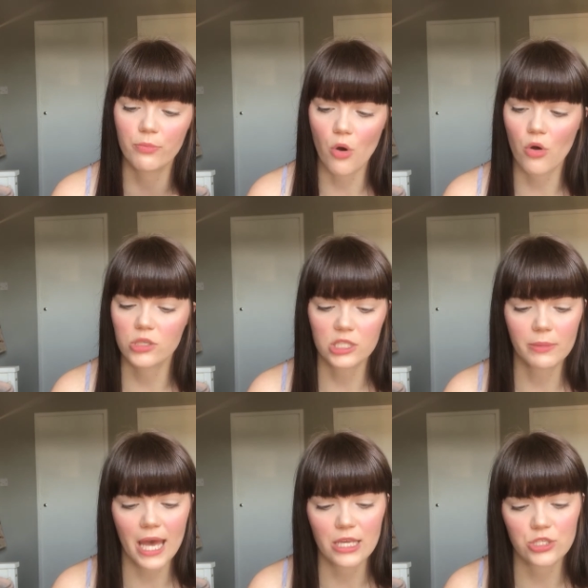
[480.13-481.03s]
box
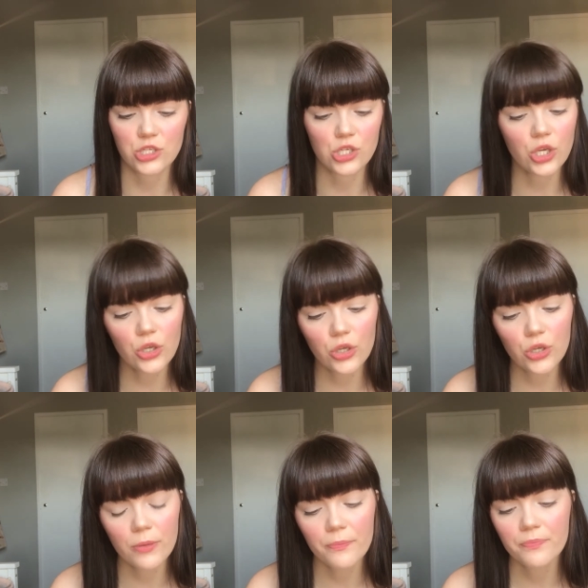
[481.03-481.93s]
applies to
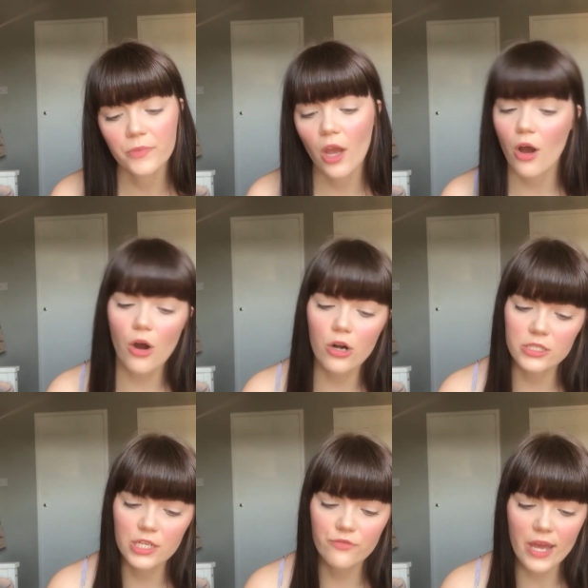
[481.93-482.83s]
you.
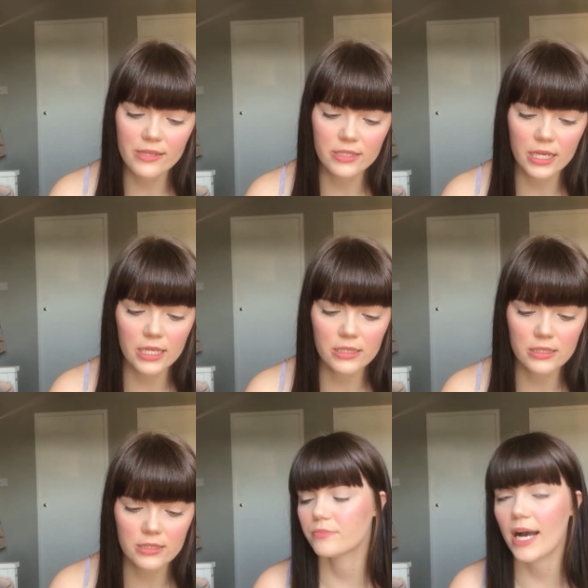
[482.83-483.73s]
Ordinary
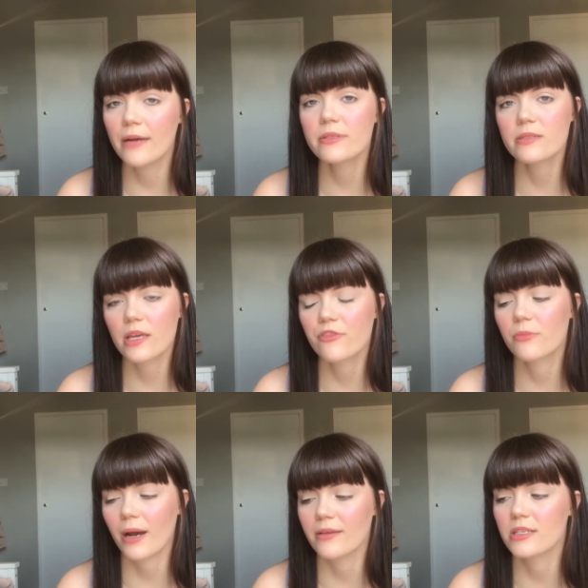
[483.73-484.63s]
residence. I would say from
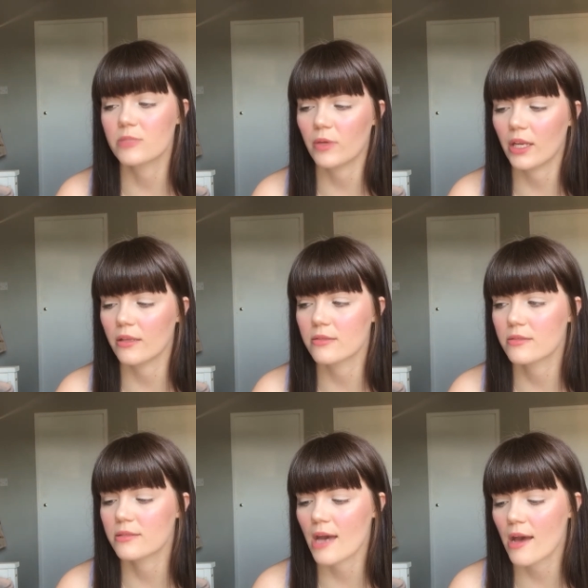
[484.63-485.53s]
past experience,
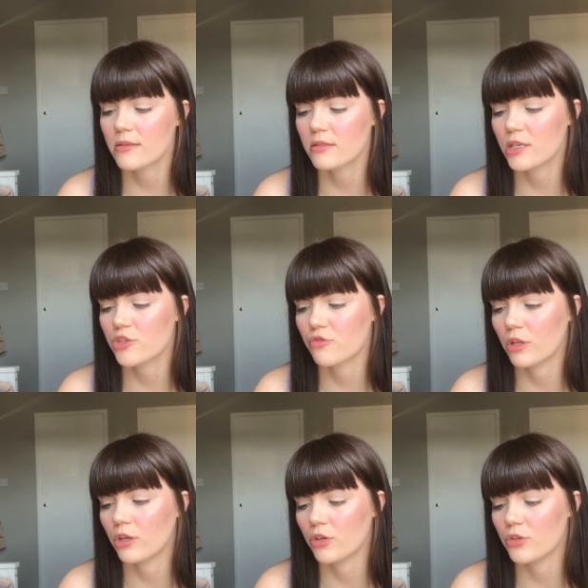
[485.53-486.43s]
SAS is
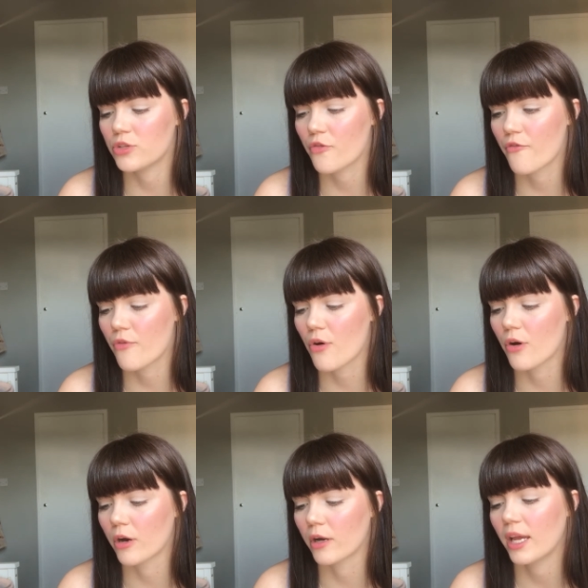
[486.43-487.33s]
really good
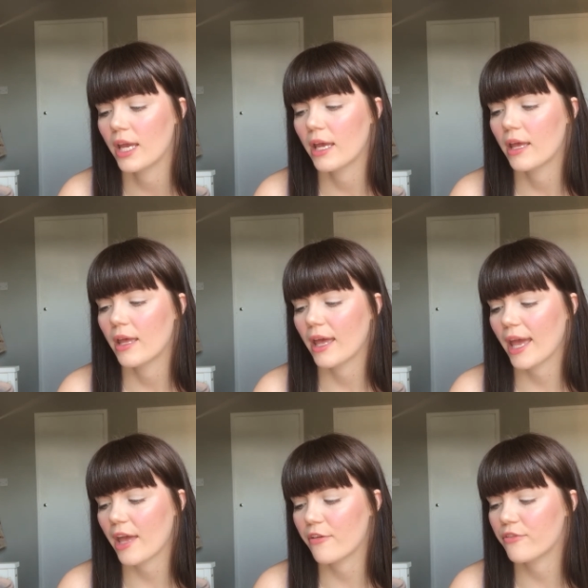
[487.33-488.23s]
for
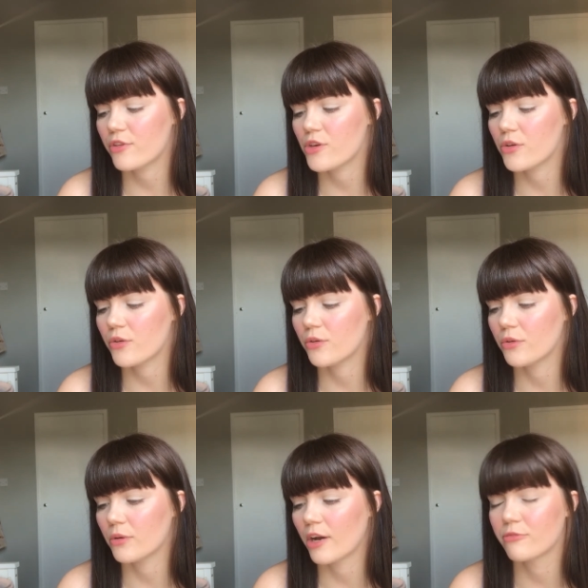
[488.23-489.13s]
if
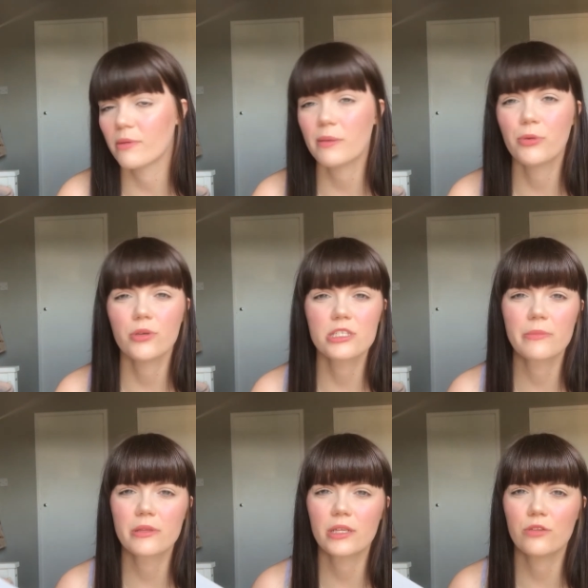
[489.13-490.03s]
you have maybe put
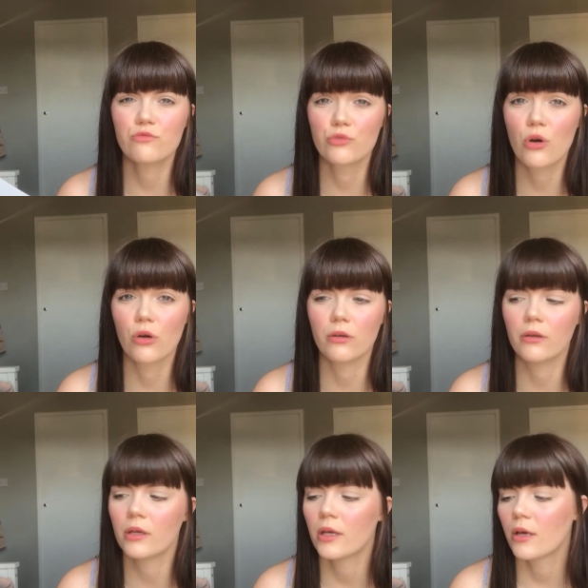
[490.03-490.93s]
something in
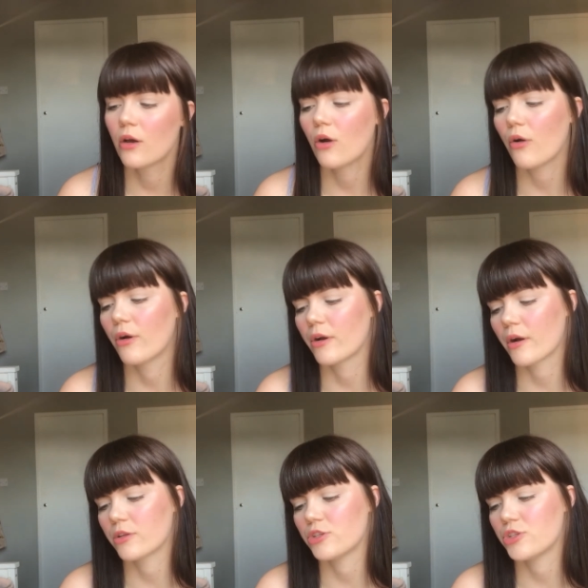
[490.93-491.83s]
wrong or you're
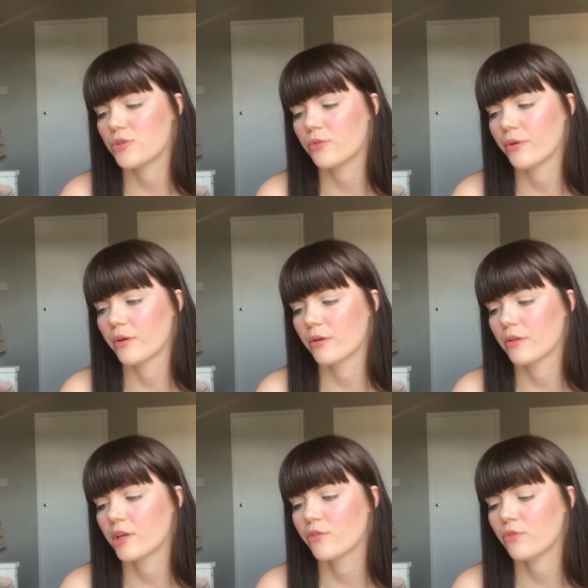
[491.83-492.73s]
unsure.
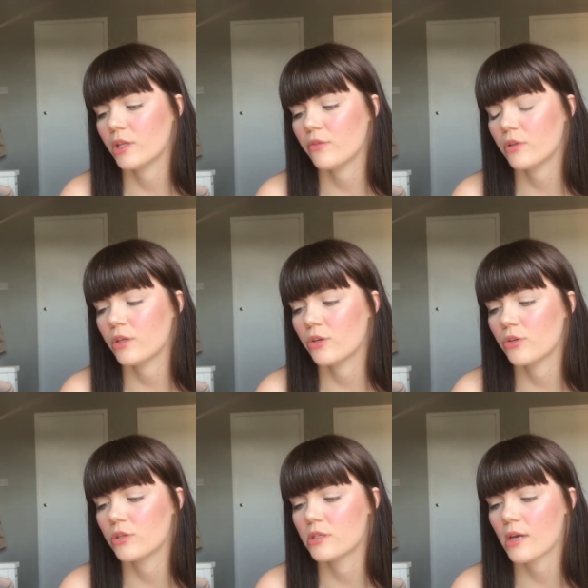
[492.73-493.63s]
They're really
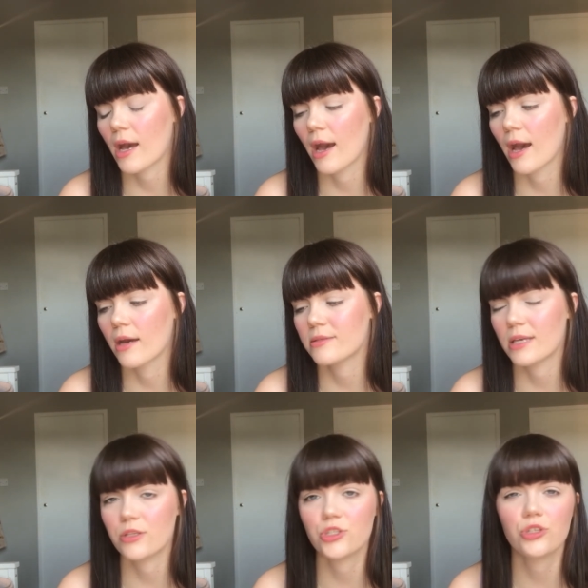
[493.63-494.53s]
good at
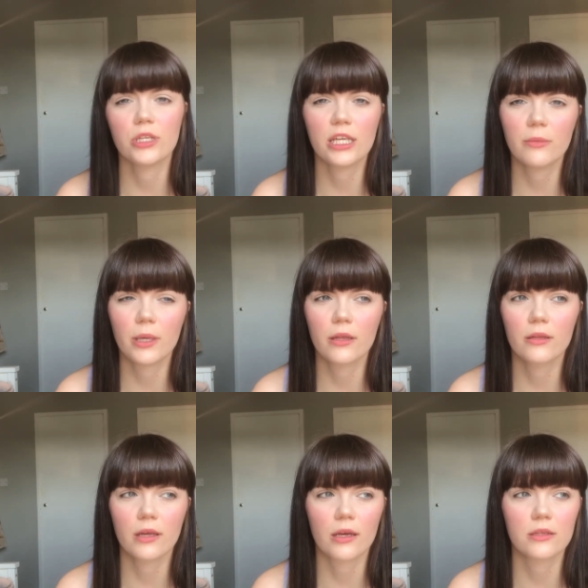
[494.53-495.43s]
sending you an
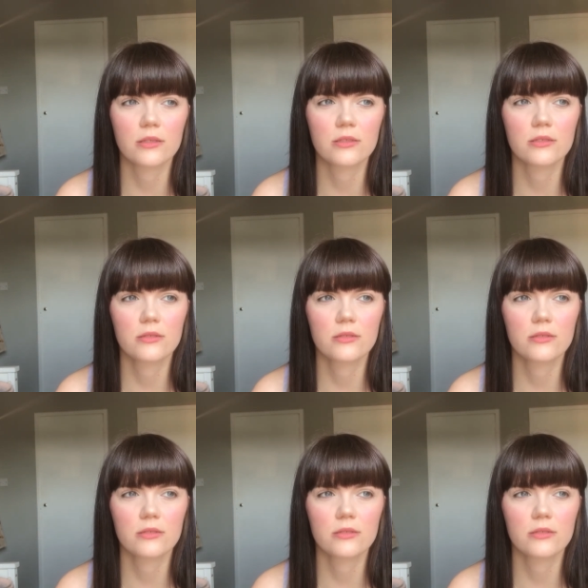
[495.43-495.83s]
email and